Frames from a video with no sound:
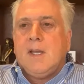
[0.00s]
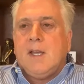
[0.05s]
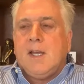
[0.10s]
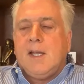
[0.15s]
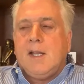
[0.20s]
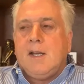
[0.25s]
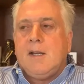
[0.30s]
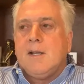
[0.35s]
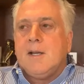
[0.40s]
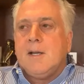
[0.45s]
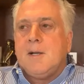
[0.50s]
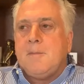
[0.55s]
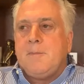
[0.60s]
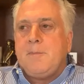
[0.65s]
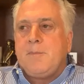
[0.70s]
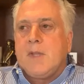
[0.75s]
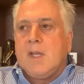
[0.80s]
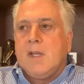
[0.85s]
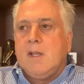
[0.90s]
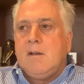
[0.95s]
and
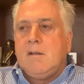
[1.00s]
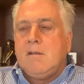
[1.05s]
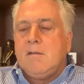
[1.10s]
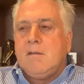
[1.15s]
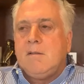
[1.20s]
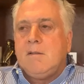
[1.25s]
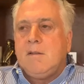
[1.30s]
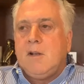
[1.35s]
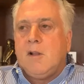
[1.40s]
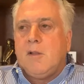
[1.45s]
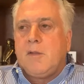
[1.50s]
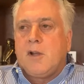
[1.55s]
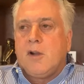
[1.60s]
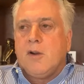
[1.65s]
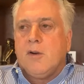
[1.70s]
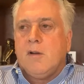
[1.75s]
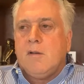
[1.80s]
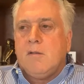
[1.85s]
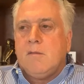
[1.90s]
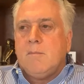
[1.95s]
the
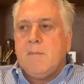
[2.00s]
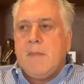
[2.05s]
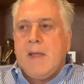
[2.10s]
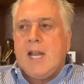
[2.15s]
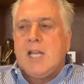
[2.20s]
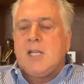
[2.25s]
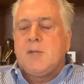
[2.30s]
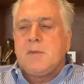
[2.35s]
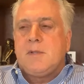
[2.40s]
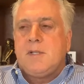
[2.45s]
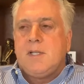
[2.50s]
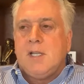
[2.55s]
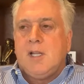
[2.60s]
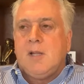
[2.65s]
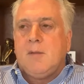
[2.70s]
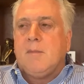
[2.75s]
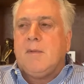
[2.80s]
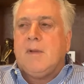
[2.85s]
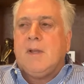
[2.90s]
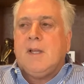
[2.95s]
current management
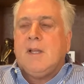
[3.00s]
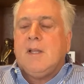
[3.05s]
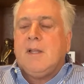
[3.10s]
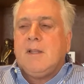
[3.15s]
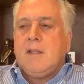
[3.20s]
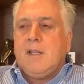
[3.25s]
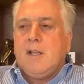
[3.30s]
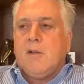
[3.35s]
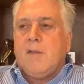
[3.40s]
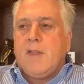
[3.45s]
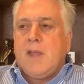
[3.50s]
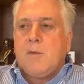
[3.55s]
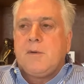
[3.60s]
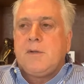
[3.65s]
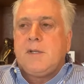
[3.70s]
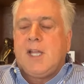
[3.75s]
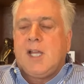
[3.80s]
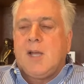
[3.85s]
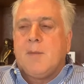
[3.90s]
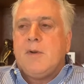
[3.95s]
team, they would
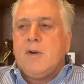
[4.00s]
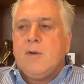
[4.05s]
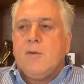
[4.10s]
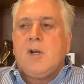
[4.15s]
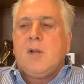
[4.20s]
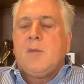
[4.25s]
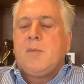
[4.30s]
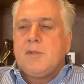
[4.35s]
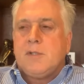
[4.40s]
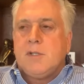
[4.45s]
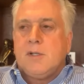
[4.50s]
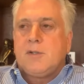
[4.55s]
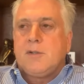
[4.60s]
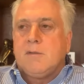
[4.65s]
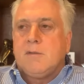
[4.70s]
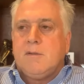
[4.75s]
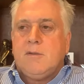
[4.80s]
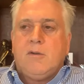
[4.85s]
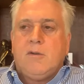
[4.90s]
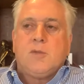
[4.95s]
take a minority
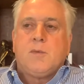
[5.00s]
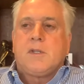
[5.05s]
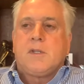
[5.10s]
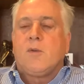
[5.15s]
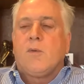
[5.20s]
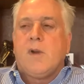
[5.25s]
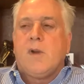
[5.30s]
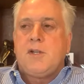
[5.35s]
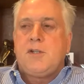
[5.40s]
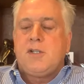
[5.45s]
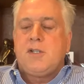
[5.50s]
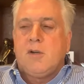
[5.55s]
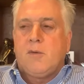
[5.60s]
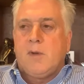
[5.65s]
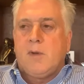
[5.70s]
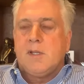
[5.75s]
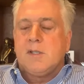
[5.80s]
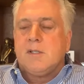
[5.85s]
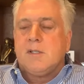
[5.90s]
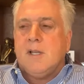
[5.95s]
position. Who knows what the
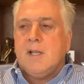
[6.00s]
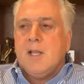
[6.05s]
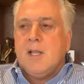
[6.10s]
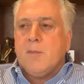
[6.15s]
ratio is?